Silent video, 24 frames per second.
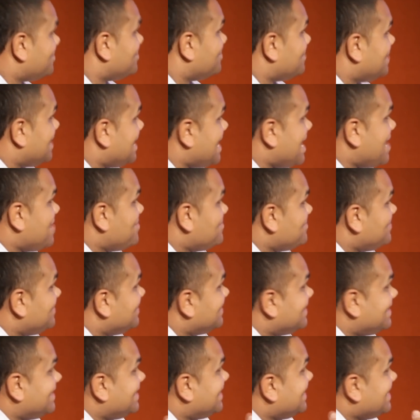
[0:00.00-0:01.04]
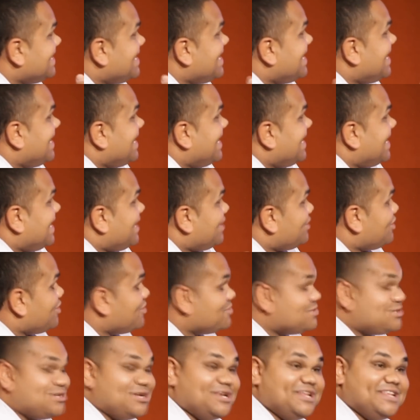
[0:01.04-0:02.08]
But um, the
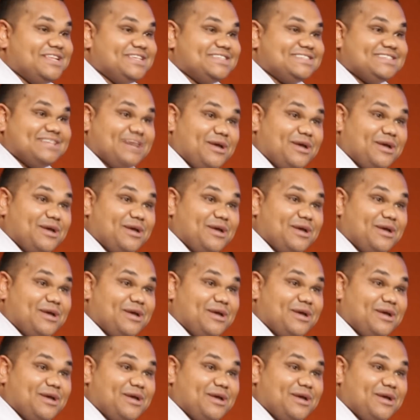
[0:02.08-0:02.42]
opportunities,